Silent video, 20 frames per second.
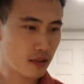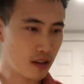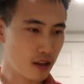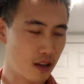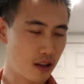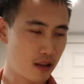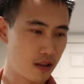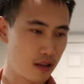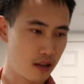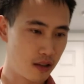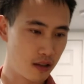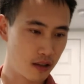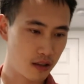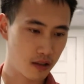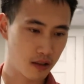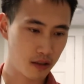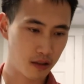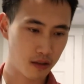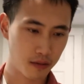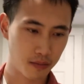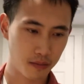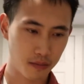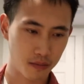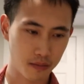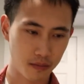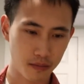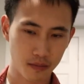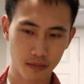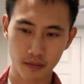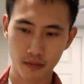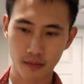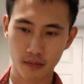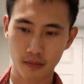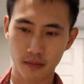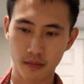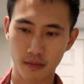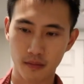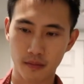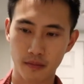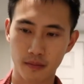
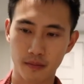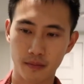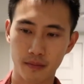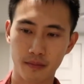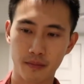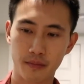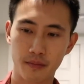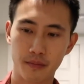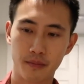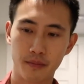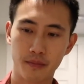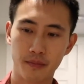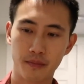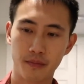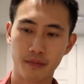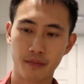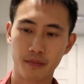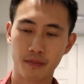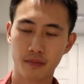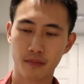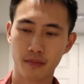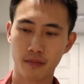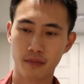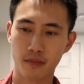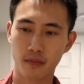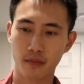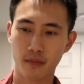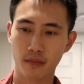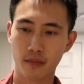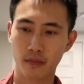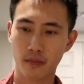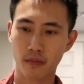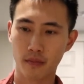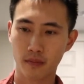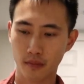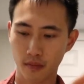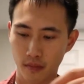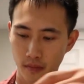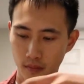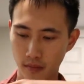
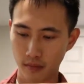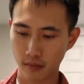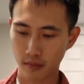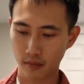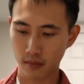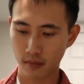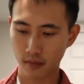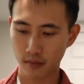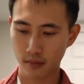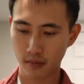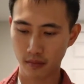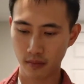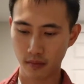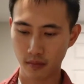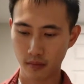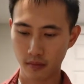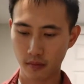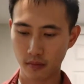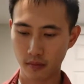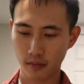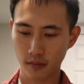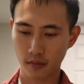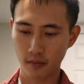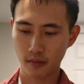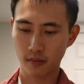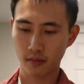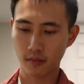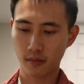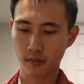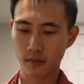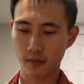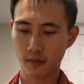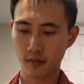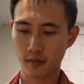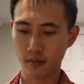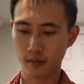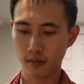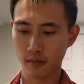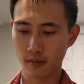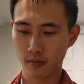(silent)